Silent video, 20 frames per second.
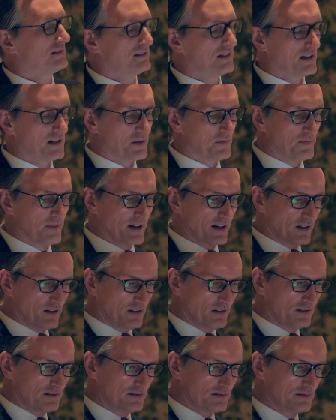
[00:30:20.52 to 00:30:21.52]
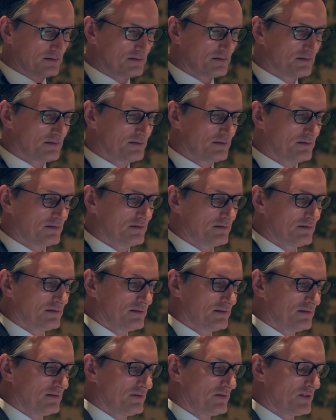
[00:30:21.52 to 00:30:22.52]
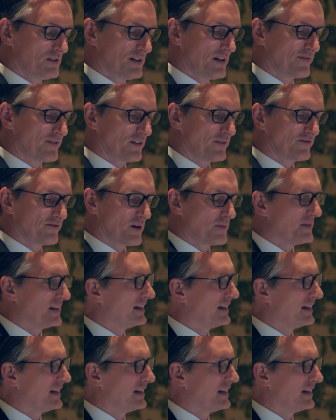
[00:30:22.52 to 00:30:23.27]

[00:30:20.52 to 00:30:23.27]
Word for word: and the middle. It was different from